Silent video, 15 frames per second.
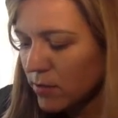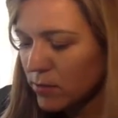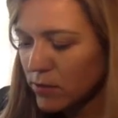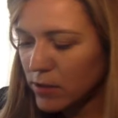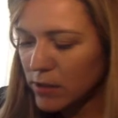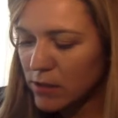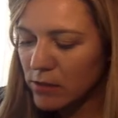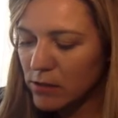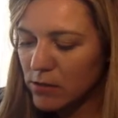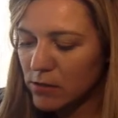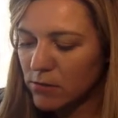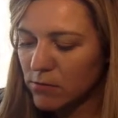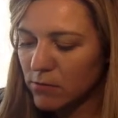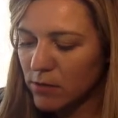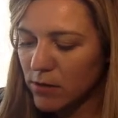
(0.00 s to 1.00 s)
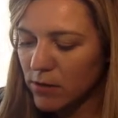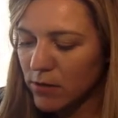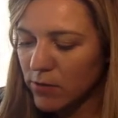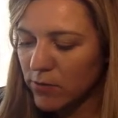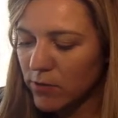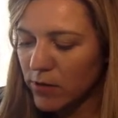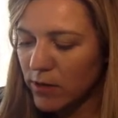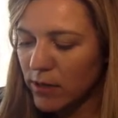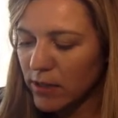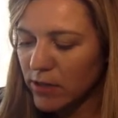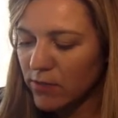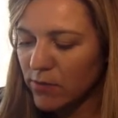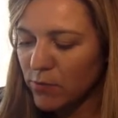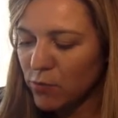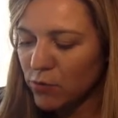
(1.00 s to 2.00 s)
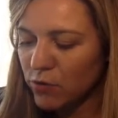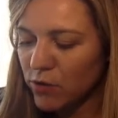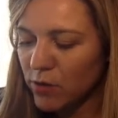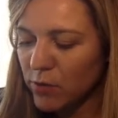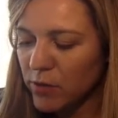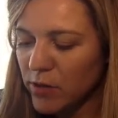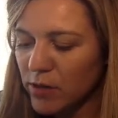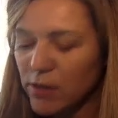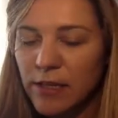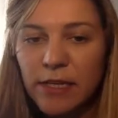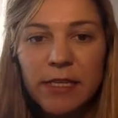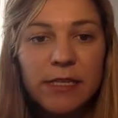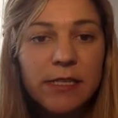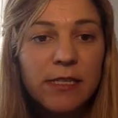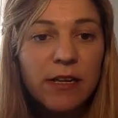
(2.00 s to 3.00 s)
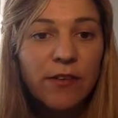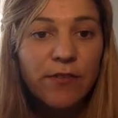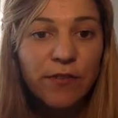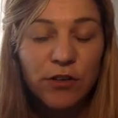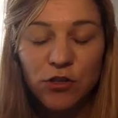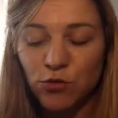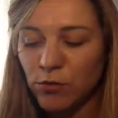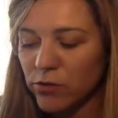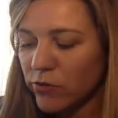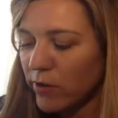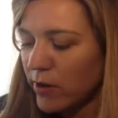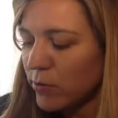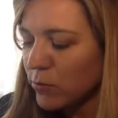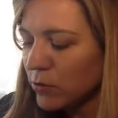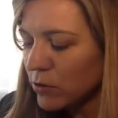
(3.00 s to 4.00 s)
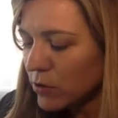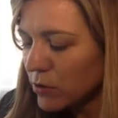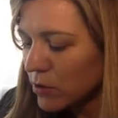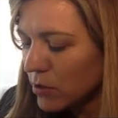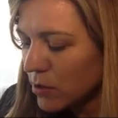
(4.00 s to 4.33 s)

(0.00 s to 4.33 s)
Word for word: since uh, the negative input terminal is a virtual ground